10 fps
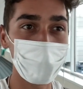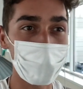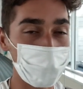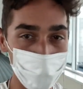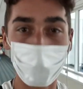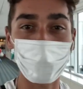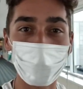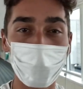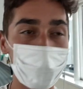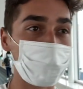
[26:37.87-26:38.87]
This cruise
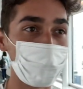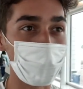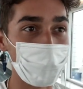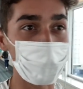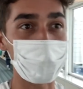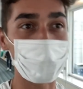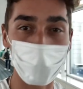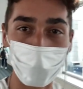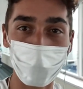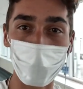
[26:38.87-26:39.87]
was wonderful. Everything was
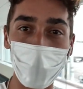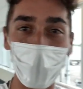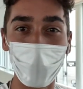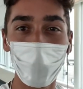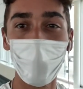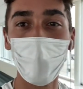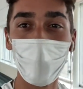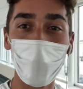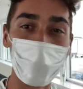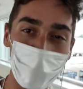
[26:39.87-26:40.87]
wonderful about it.
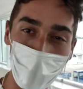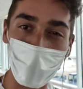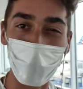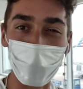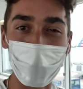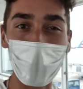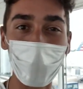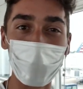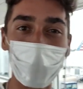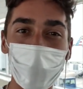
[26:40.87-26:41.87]
I'm gonna go home now
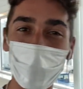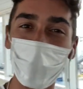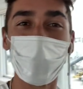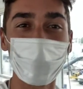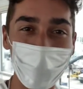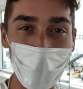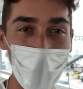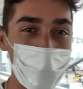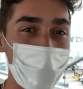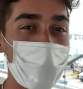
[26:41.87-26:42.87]
and we're gonna do a little
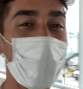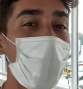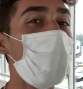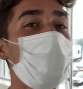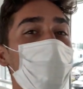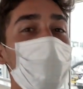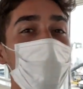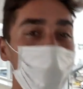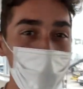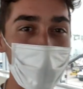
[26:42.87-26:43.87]
recap on the whole
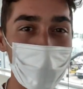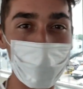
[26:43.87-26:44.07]
week.